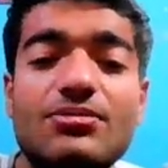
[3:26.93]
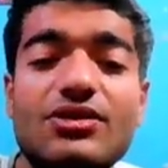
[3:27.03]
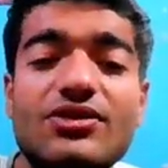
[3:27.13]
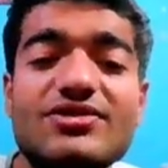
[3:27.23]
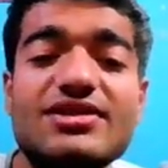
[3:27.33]

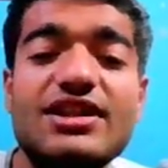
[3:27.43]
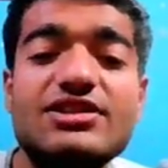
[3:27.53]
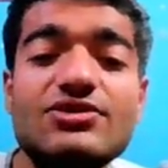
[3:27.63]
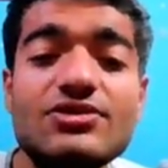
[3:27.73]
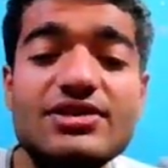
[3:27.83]
because
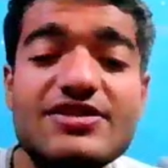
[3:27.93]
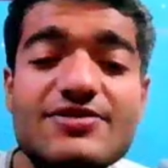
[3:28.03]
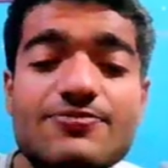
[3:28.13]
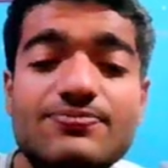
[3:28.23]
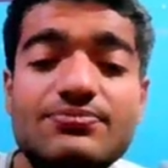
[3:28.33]
this
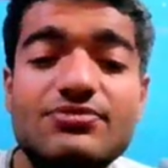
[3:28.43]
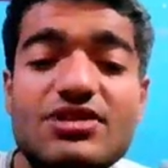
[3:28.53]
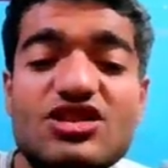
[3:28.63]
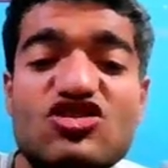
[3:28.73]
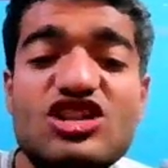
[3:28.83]

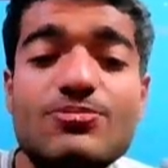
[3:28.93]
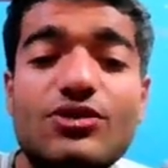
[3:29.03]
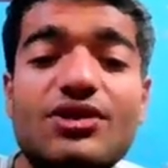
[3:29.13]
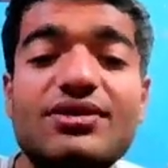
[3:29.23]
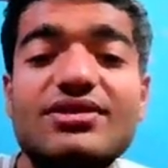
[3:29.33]
G
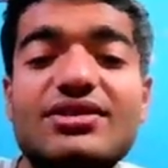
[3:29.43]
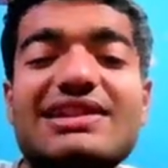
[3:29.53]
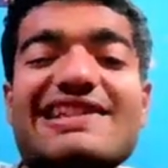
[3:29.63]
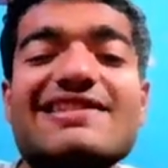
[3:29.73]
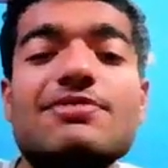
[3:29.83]
pawn,
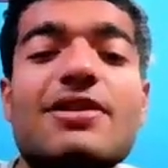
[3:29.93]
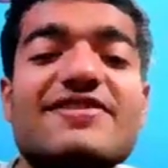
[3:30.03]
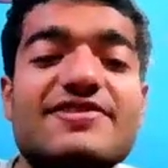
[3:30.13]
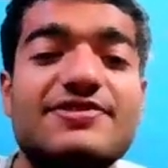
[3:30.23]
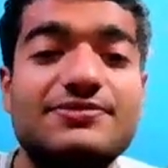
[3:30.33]
this is the
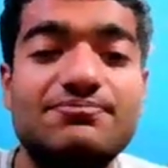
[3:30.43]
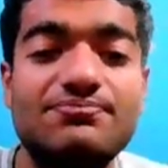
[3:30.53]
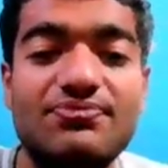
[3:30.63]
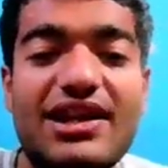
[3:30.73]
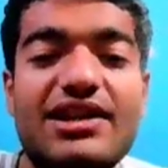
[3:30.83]
passer,
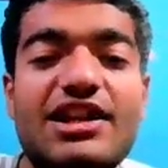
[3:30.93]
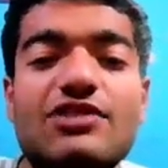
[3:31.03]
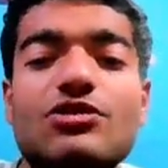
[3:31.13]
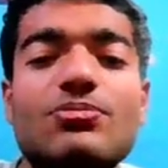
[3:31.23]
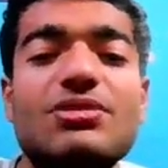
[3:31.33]
and it
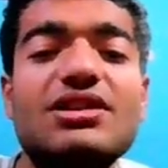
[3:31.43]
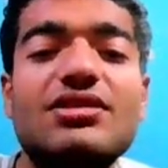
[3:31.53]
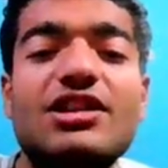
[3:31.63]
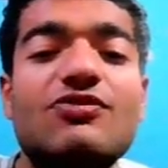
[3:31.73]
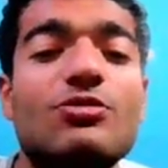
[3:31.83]
would
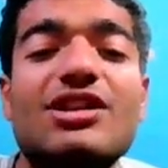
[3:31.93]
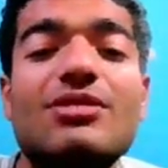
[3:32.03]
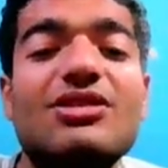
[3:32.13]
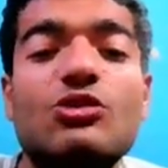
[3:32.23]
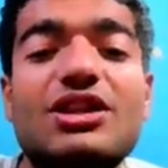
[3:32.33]

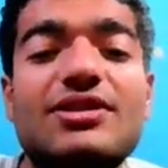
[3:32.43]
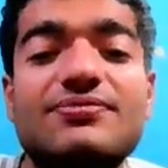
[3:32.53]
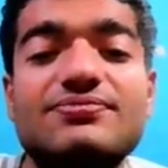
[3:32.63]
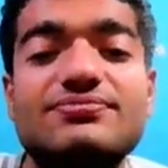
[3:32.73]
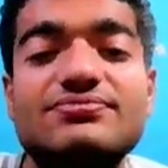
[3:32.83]
become a queen.
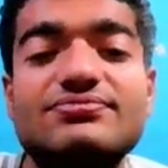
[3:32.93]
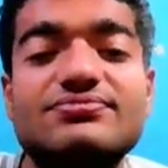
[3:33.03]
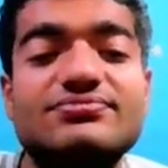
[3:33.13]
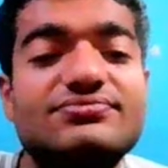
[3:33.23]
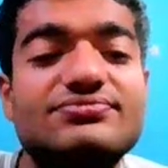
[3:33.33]

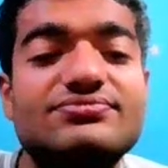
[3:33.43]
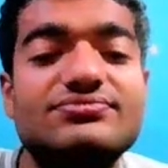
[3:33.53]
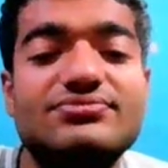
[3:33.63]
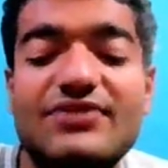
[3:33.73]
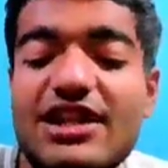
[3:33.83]

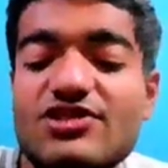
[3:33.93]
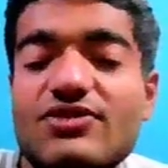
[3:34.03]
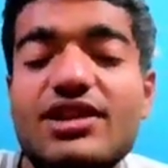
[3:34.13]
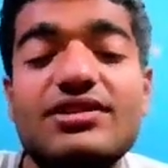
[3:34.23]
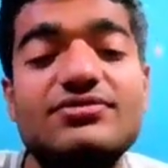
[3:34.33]
That's
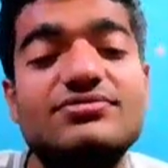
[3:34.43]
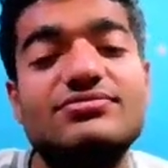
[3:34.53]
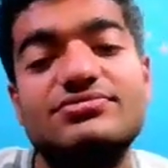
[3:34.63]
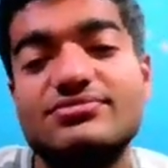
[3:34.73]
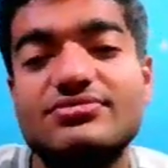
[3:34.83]
why
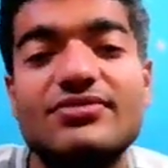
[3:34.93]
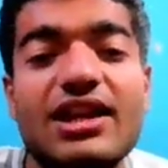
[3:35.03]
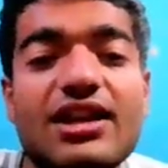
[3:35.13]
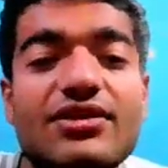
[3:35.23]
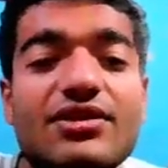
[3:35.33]

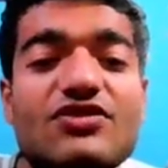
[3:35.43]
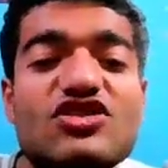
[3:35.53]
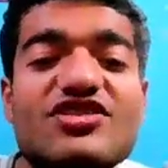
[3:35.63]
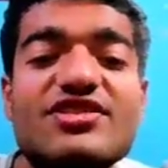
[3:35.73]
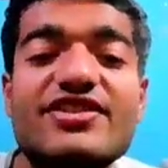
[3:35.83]

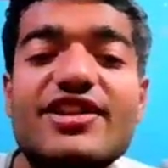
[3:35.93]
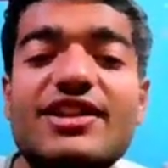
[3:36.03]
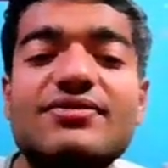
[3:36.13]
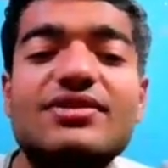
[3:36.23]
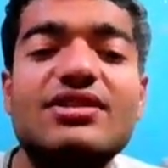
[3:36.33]
Vishy sir
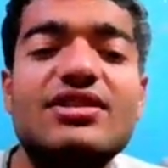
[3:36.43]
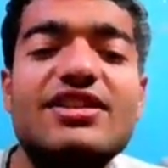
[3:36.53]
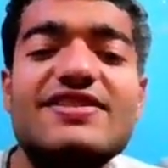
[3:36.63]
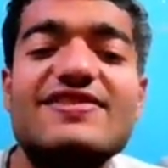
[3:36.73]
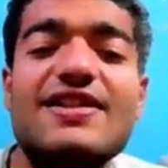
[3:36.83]
resigned.
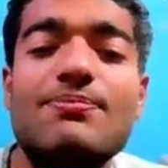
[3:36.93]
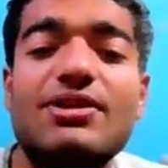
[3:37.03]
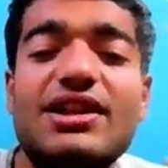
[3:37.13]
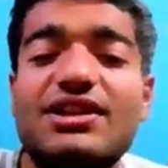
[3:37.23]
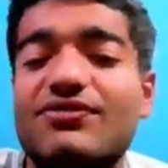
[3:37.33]
Here's a sample
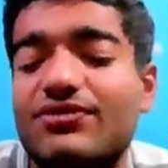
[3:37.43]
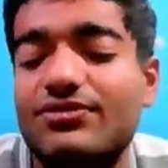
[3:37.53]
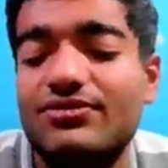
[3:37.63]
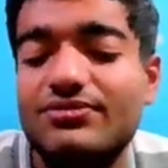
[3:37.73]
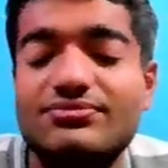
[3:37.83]
line if
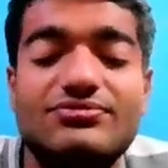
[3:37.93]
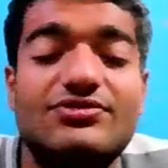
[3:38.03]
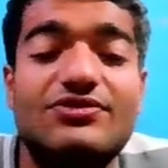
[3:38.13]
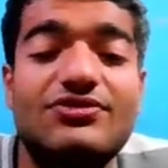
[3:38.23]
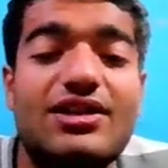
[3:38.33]
you
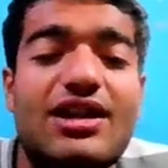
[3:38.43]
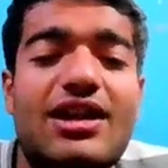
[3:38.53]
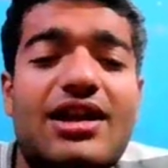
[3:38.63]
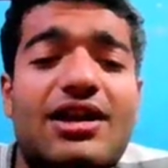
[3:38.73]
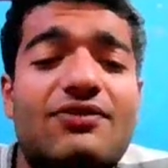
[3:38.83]

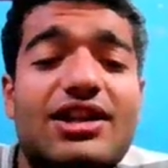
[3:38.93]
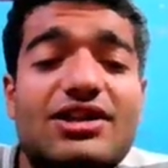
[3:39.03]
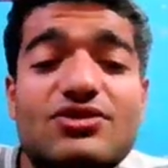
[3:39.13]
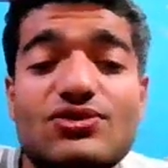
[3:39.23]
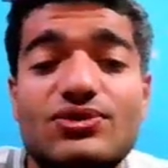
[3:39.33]
I would like
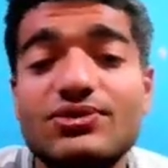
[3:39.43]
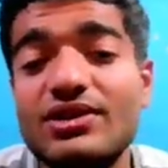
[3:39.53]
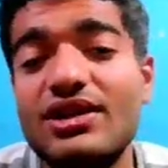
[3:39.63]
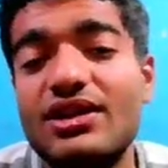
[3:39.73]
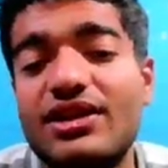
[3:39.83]
to show you
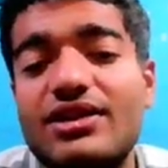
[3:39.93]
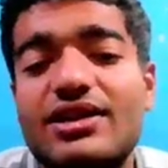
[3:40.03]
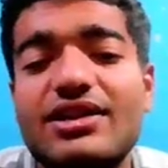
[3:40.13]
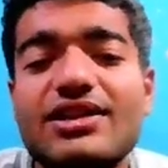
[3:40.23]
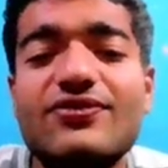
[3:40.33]

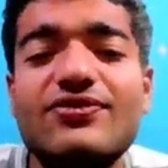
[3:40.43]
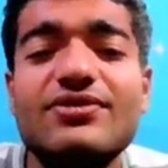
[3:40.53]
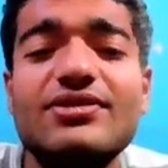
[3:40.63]
that if